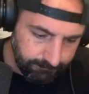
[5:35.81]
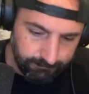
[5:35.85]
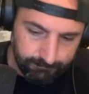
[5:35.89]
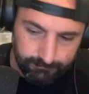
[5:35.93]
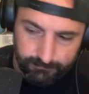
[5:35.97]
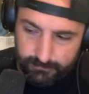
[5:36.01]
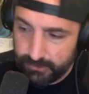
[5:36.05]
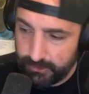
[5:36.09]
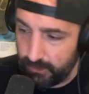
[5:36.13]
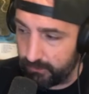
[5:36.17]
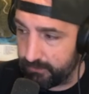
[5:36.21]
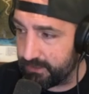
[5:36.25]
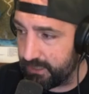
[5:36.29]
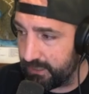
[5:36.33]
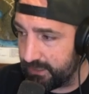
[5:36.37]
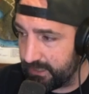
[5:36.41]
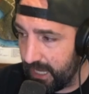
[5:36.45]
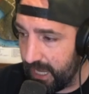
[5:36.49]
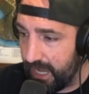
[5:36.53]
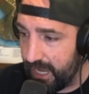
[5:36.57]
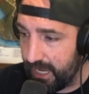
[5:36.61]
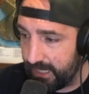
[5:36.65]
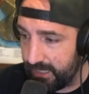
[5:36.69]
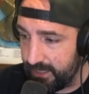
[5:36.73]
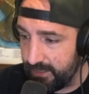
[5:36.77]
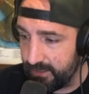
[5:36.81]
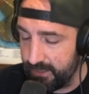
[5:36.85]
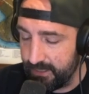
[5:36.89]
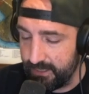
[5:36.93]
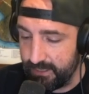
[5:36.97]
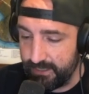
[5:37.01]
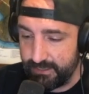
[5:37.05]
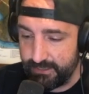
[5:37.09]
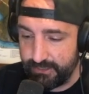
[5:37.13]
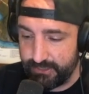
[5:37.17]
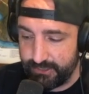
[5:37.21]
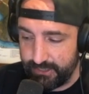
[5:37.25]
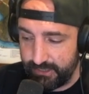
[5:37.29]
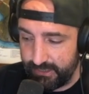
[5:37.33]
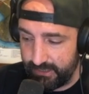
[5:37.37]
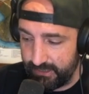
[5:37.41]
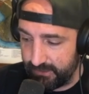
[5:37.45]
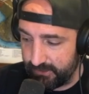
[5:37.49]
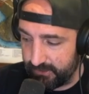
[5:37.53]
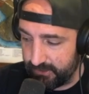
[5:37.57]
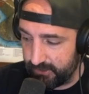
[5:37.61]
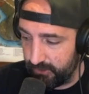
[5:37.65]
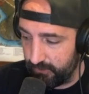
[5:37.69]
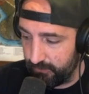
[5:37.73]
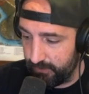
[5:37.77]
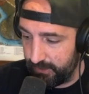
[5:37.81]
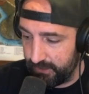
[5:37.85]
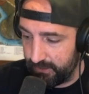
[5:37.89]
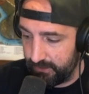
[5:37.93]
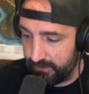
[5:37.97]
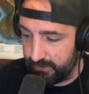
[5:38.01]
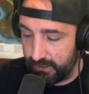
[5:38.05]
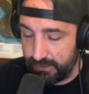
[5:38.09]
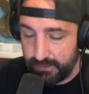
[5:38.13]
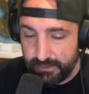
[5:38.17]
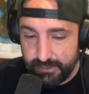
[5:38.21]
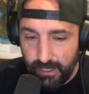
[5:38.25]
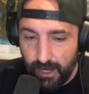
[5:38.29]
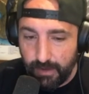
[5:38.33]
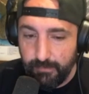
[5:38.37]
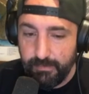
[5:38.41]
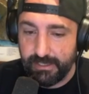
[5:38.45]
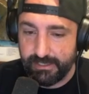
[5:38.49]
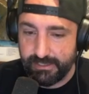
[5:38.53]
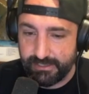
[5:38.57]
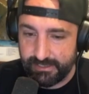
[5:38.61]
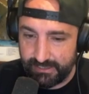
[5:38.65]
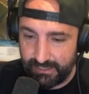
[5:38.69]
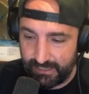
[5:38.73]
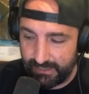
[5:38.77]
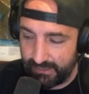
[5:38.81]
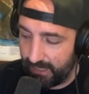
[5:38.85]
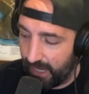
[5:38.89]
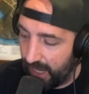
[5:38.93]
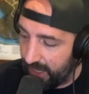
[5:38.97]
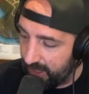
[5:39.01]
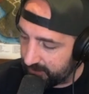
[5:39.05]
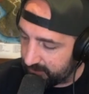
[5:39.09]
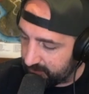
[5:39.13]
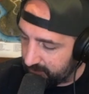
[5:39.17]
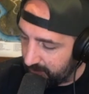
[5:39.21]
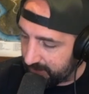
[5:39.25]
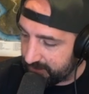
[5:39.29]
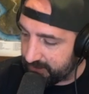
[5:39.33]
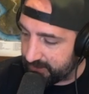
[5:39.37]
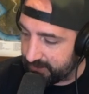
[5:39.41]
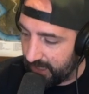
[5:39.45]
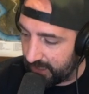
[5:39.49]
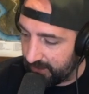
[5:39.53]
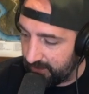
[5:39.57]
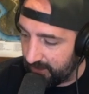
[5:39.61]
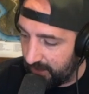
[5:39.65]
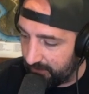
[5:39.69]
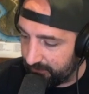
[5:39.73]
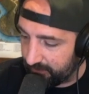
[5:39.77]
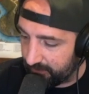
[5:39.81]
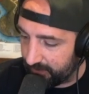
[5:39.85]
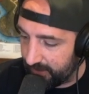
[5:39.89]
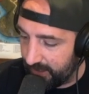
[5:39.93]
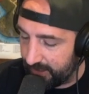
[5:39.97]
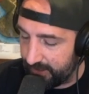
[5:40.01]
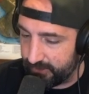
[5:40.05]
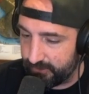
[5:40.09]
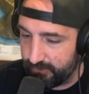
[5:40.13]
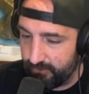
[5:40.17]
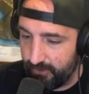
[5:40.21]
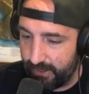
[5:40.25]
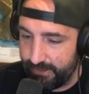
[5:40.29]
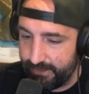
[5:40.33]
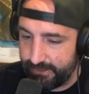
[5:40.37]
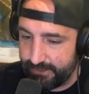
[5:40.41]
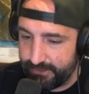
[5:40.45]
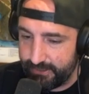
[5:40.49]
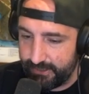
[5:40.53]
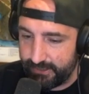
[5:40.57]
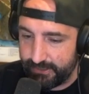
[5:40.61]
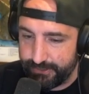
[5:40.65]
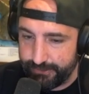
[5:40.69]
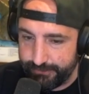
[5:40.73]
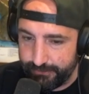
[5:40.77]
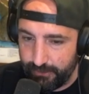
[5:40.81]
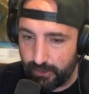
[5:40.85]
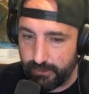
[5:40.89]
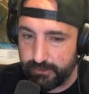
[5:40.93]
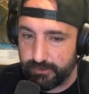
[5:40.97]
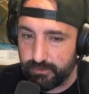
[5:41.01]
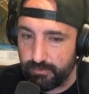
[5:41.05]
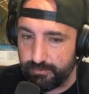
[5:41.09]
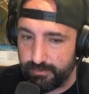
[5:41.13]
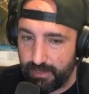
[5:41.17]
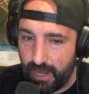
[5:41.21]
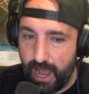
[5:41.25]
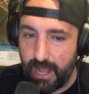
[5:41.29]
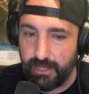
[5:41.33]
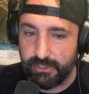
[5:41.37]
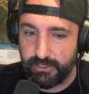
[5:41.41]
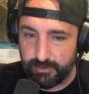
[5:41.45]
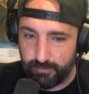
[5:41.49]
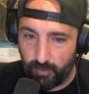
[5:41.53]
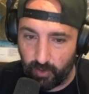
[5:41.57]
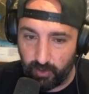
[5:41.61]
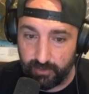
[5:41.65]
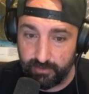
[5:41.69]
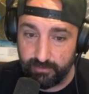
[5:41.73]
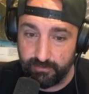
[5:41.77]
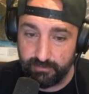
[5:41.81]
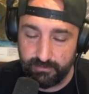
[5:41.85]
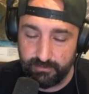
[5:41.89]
So today, she is doing the dumbest thing. As much as I love her and as great as she is, she's also not smart.